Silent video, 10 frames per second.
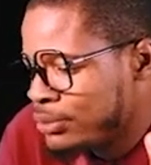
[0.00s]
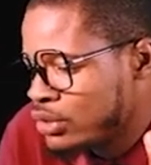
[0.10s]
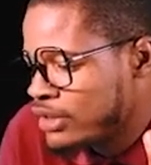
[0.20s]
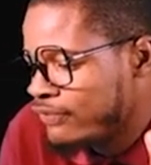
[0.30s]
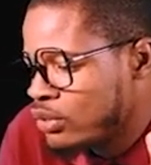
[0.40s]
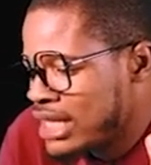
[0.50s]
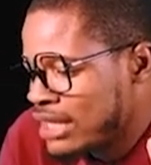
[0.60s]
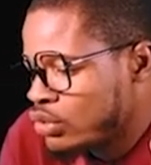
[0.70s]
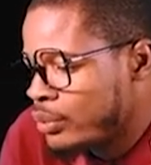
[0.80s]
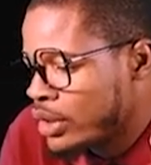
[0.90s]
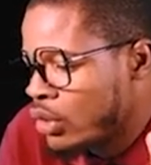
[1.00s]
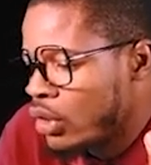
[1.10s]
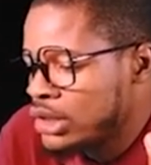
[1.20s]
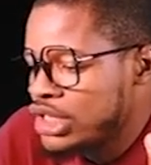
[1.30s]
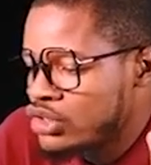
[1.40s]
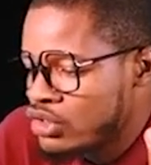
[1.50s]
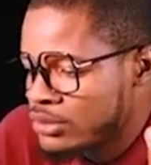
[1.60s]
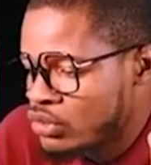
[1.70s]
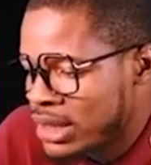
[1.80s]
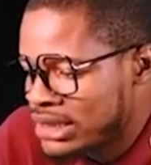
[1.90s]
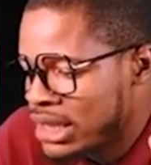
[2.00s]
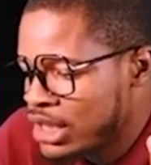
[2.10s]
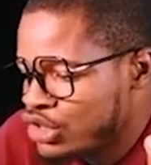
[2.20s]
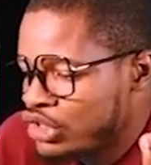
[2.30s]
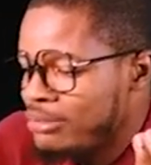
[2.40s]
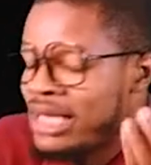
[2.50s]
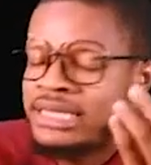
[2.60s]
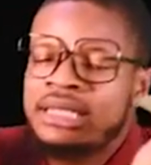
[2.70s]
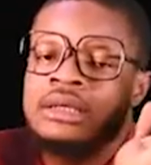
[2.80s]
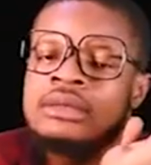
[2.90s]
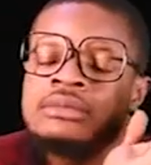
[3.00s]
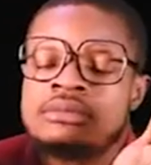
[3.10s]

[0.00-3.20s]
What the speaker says: Beautiful. That's what we call this substituent, 3-methyl.